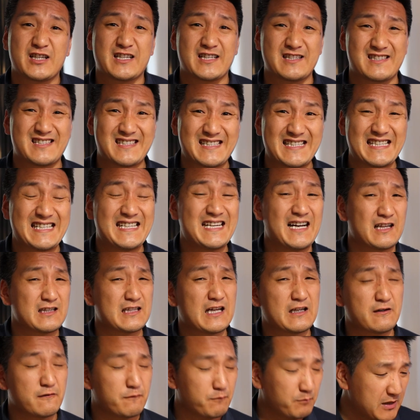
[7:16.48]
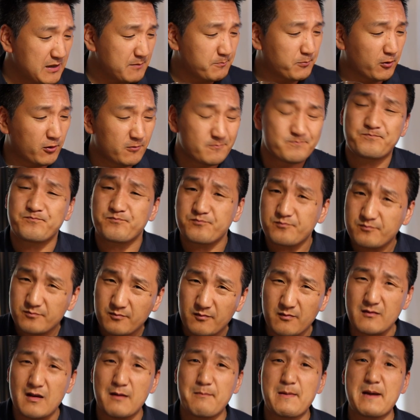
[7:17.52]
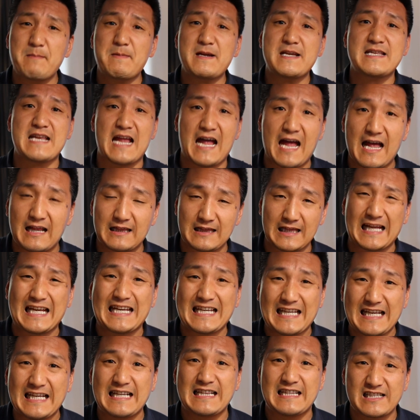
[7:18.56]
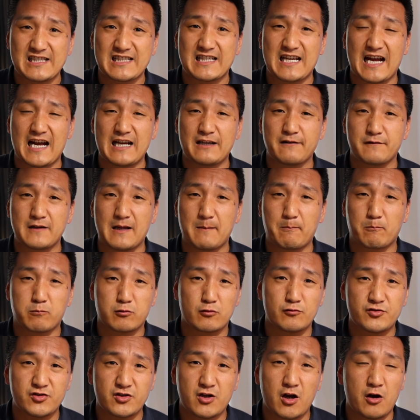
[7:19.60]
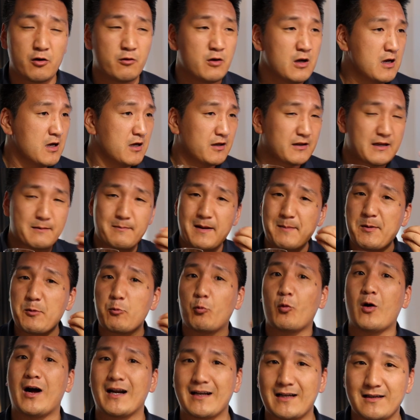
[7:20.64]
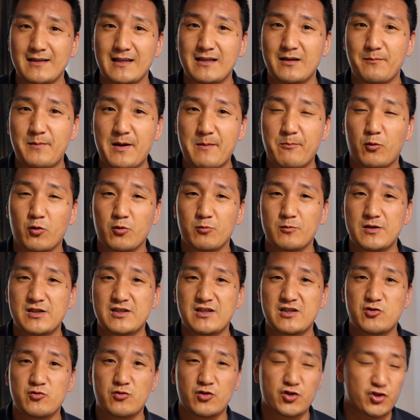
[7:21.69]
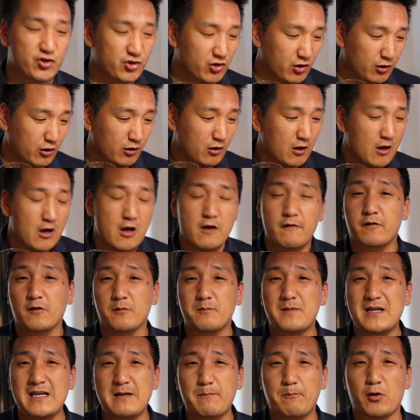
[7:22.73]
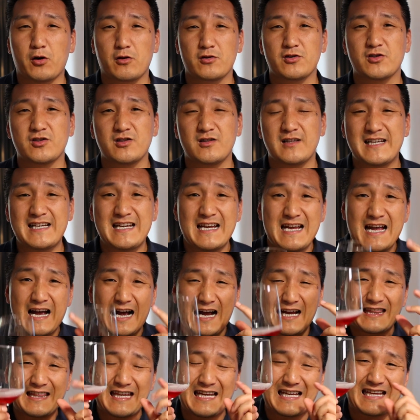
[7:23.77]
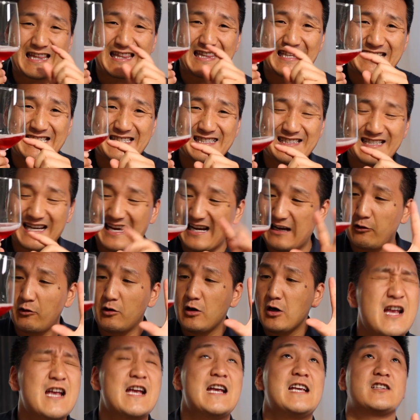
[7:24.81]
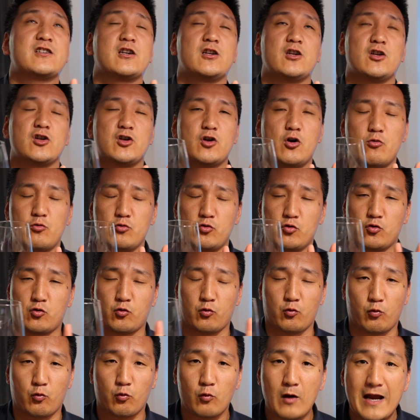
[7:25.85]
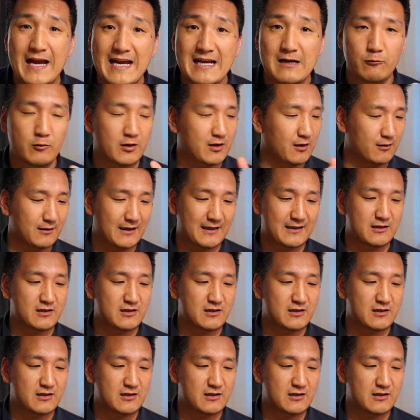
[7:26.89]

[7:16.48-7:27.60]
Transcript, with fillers: can see a lot of people maybe not liking this kind of Lambrusco. They maybe want a little bit more residual sugar. For me, personally, I think this style is going to go great with a lot